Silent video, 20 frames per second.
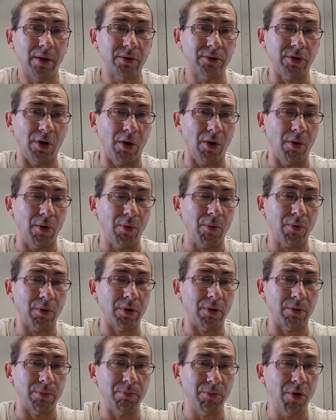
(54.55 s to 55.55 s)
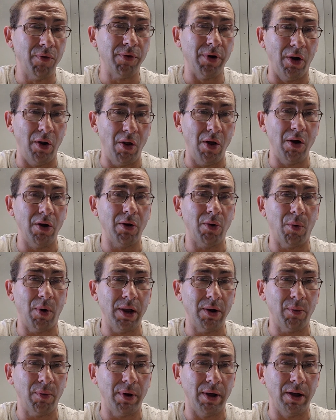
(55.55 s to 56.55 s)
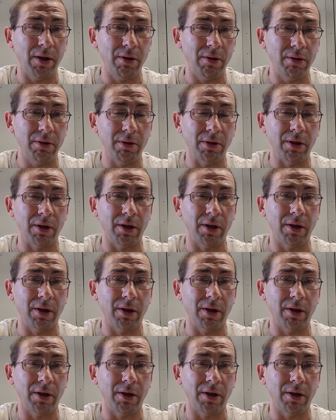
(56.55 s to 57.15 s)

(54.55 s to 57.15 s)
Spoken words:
So we're moving along quite well,